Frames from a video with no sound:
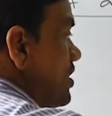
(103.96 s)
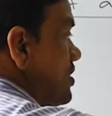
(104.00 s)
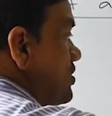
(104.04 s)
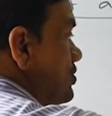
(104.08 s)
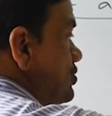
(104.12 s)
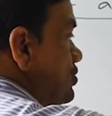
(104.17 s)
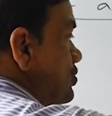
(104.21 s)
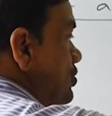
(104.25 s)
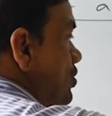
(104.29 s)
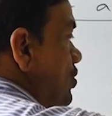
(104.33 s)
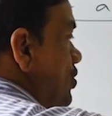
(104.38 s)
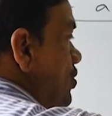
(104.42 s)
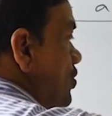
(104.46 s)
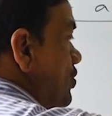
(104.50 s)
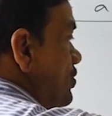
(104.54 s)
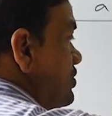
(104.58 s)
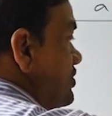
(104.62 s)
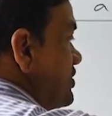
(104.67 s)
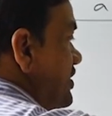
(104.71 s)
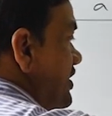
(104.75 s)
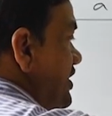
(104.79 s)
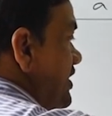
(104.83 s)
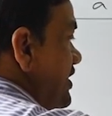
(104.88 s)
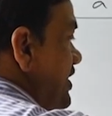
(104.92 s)
So,
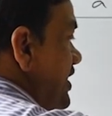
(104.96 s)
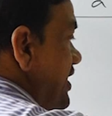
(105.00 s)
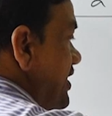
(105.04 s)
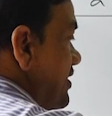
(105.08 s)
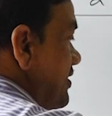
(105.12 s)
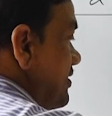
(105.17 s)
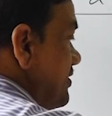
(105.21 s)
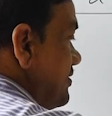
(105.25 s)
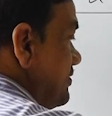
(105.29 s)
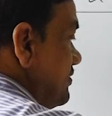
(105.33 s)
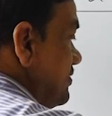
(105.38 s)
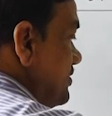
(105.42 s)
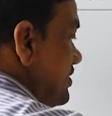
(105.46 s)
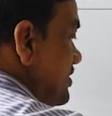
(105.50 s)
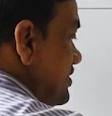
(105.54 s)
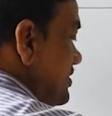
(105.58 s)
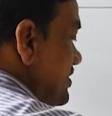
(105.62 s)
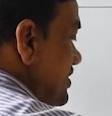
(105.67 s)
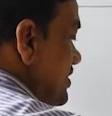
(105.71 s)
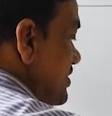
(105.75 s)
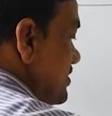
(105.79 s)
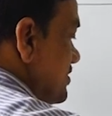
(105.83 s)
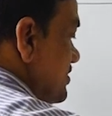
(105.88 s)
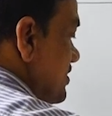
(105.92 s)
see here, this
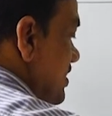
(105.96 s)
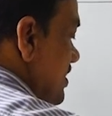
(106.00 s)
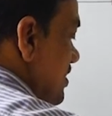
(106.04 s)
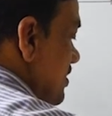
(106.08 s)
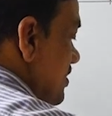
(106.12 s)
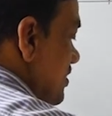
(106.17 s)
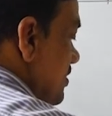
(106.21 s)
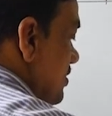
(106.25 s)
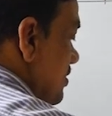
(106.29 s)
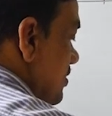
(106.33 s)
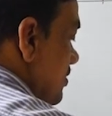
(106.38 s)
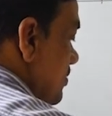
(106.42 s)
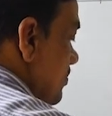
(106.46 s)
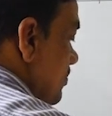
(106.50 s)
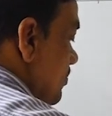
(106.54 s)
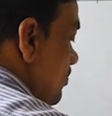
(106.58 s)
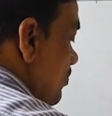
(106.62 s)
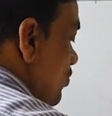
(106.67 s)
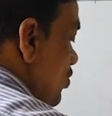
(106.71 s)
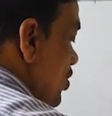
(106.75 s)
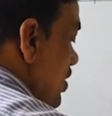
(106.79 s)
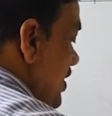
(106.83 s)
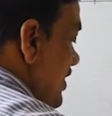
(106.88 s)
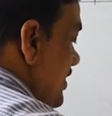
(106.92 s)
is the
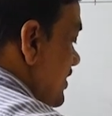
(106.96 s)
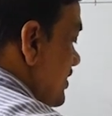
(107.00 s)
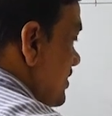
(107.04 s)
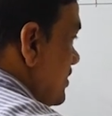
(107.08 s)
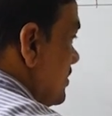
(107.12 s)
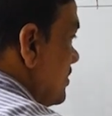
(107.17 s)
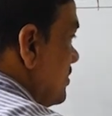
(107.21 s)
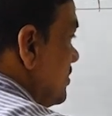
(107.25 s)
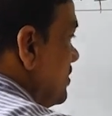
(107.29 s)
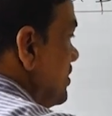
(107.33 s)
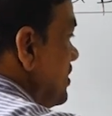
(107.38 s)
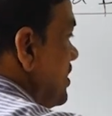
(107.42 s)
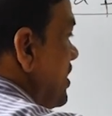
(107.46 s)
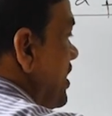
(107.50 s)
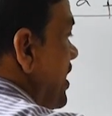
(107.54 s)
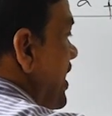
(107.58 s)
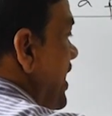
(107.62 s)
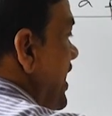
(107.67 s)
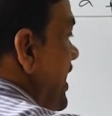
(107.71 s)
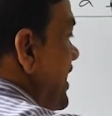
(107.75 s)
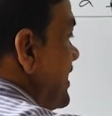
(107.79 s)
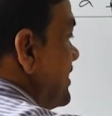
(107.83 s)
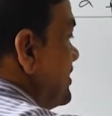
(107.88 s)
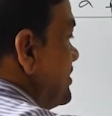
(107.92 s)
point
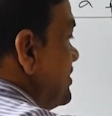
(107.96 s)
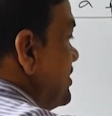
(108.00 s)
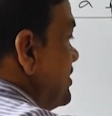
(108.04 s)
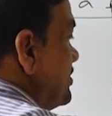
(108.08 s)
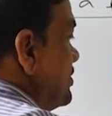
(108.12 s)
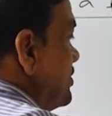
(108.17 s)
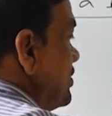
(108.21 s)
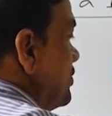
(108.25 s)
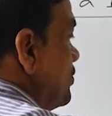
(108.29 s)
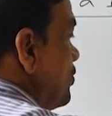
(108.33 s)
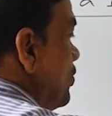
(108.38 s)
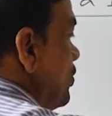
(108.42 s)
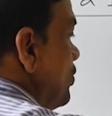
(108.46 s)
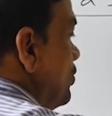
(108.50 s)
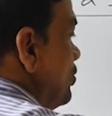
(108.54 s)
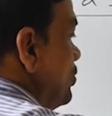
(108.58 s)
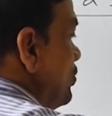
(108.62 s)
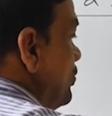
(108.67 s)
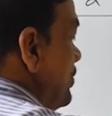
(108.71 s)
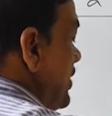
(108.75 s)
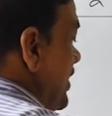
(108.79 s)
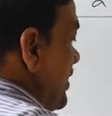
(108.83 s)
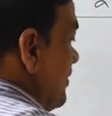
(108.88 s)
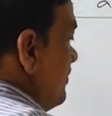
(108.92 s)
x is equal
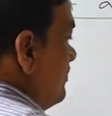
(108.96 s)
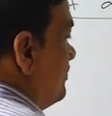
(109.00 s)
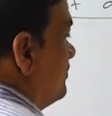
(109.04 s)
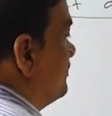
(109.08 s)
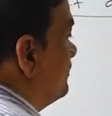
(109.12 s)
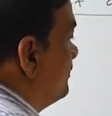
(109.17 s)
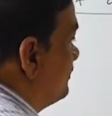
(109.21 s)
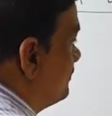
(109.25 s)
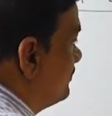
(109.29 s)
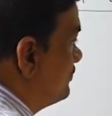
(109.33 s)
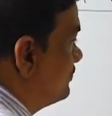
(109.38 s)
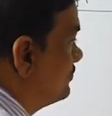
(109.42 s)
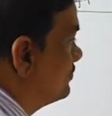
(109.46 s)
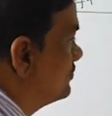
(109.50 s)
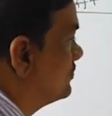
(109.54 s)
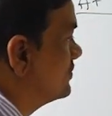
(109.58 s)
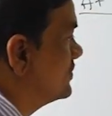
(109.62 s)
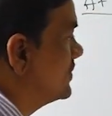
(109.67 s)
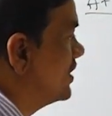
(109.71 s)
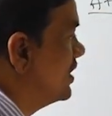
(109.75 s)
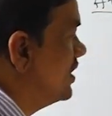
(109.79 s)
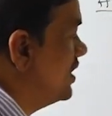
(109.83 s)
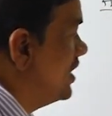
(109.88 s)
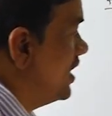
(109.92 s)
to a.
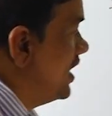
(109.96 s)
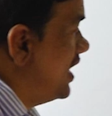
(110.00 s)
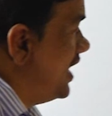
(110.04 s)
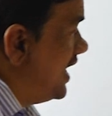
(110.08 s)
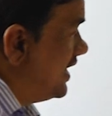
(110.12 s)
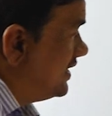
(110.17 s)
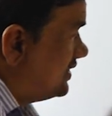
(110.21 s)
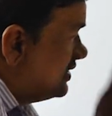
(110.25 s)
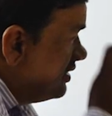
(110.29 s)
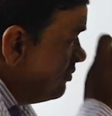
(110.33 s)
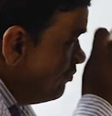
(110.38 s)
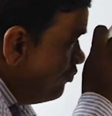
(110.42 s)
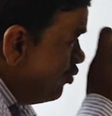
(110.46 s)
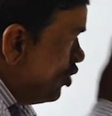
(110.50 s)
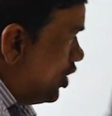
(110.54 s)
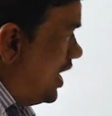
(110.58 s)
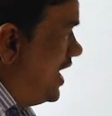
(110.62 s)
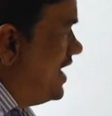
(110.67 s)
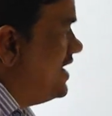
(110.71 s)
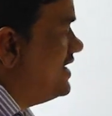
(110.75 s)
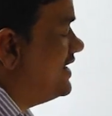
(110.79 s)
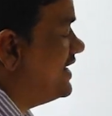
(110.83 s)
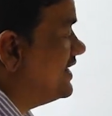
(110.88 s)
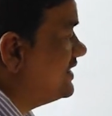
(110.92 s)
At the
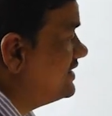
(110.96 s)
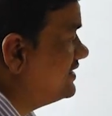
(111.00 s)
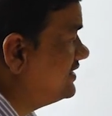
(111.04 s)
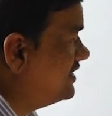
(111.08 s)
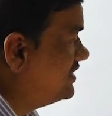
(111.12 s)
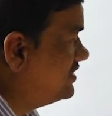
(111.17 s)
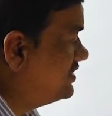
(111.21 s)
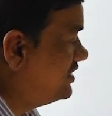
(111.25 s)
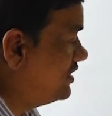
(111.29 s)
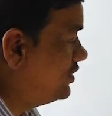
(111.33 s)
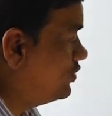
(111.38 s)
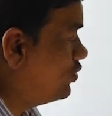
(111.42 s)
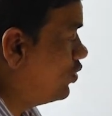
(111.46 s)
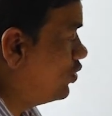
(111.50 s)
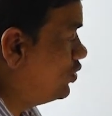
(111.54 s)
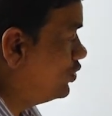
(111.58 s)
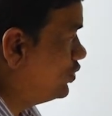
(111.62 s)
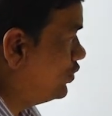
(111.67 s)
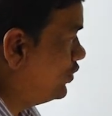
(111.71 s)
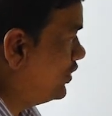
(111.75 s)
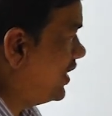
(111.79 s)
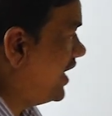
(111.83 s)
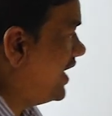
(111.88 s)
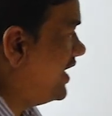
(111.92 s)
point x is equal
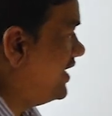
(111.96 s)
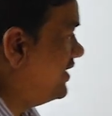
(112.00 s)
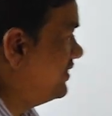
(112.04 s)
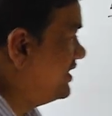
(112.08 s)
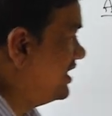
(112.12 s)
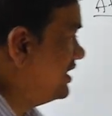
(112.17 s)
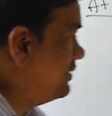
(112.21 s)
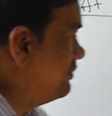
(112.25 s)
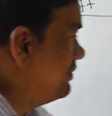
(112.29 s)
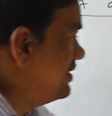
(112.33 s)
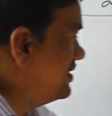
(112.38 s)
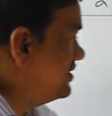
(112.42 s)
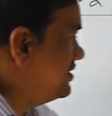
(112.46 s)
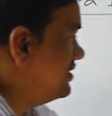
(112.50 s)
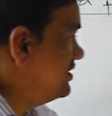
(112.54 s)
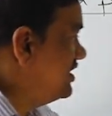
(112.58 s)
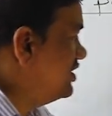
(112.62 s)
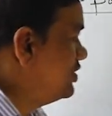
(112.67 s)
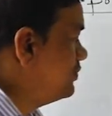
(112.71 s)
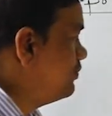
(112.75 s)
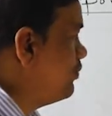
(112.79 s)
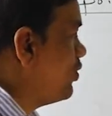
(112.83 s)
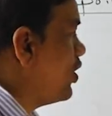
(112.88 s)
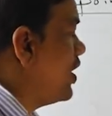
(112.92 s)
to a, that means
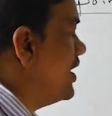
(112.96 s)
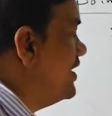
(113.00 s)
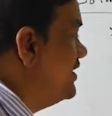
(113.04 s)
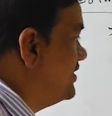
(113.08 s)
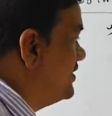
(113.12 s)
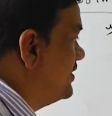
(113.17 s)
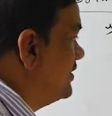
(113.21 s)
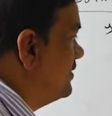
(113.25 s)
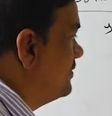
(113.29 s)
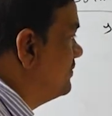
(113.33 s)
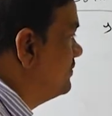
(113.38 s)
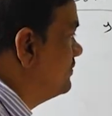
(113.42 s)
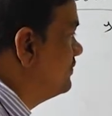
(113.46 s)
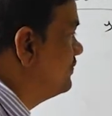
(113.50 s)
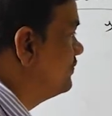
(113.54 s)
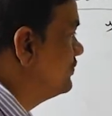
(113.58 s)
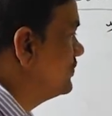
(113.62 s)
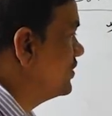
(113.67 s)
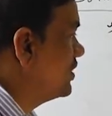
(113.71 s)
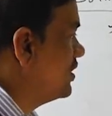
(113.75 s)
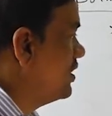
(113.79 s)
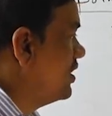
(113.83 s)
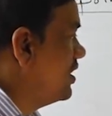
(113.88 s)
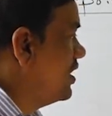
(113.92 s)
this point,
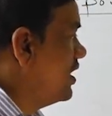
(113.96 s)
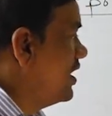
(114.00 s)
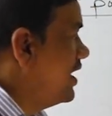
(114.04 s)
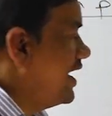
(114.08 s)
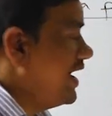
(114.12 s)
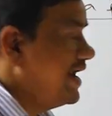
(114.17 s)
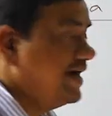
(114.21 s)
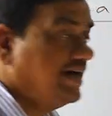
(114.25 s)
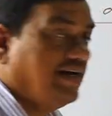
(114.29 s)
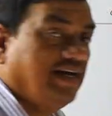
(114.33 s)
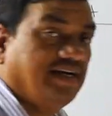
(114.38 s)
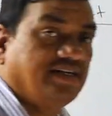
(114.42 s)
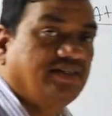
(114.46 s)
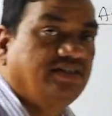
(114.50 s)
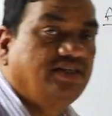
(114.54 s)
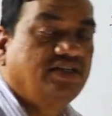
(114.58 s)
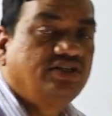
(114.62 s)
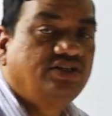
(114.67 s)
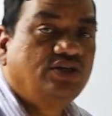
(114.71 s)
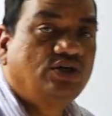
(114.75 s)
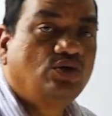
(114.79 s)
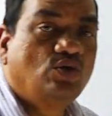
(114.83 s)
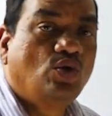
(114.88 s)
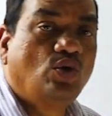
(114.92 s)
at x
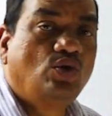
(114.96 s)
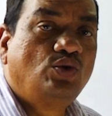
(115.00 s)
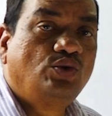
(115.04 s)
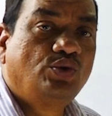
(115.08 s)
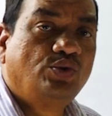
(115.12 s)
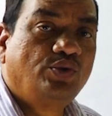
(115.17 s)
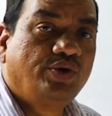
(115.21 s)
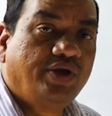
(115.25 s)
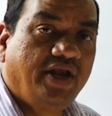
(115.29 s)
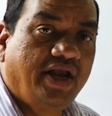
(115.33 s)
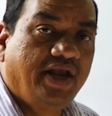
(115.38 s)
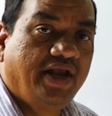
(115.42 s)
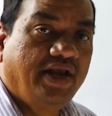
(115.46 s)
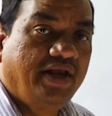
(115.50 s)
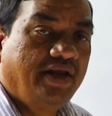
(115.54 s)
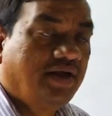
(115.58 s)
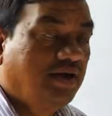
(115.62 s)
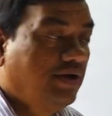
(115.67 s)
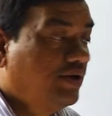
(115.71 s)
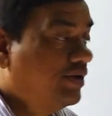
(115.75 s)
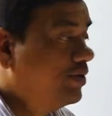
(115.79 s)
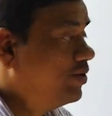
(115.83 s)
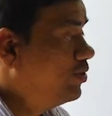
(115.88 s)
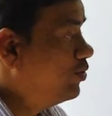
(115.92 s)
is equal to a,
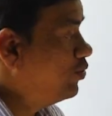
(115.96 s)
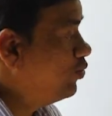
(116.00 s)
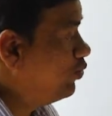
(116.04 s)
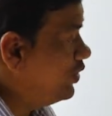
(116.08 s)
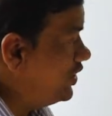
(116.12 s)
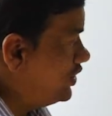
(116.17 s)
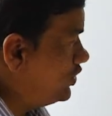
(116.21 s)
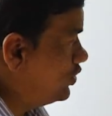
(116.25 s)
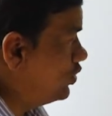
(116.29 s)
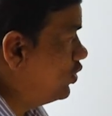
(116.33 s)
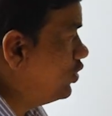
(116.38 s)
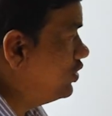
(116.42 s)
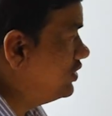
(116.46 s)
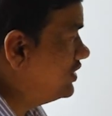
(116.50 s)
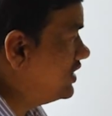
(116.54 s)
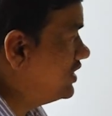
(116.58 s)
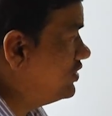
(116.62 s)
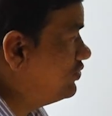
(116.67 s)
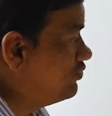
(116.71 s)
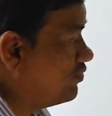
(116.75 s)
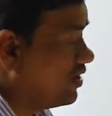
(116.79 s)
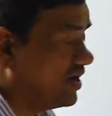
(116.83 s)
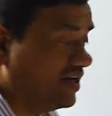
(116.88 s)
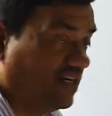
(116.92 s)
we know
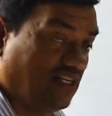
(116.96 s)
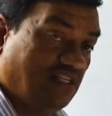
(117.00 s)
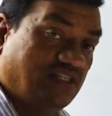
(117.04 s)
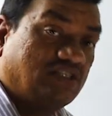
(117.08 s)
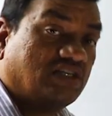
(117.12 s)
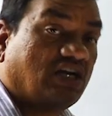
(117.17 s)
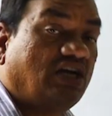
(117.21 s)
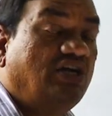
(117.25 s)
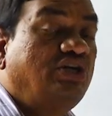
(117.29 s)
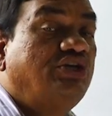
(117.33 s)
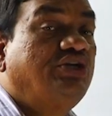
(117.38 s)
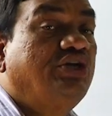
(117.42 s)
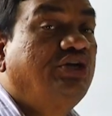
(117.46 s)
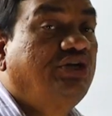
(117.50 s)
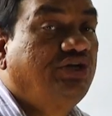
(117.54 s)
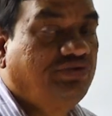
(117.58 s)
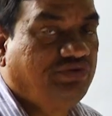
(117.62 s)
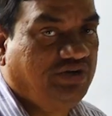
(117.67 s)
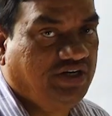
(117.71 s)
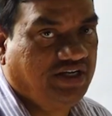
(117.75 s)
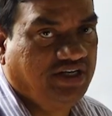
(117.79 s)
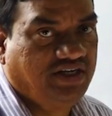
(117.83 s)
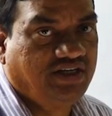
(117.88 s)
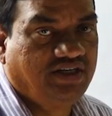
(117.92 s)
that what is
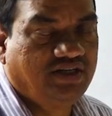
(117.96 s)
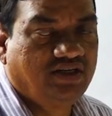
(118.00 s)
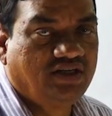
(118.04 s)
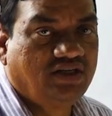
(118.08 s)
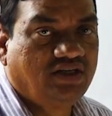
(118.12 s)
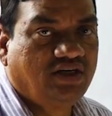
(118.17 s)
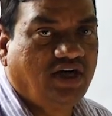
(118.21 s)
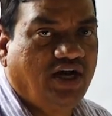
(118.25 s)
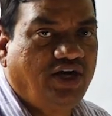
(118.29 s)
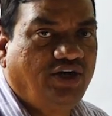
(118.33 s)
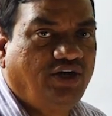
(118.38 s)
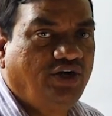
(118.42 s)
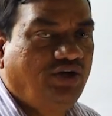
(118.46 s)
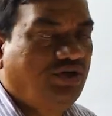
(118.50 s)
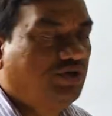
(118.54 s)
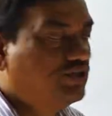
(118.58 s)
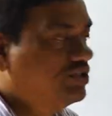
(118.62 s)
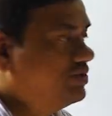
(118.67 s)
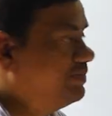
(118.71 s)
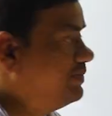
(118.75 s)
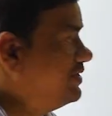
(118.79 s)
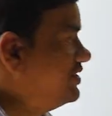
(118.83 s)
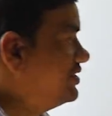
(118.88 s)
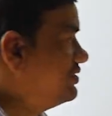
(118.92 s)
continuity.
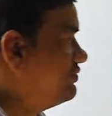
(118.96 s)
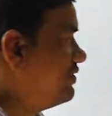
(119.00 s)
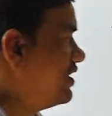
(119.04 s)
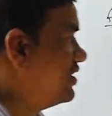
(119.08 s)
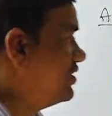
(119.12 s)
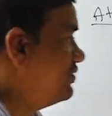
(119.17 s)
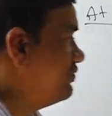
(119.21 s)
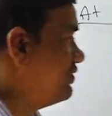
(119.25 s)
Continuous means what?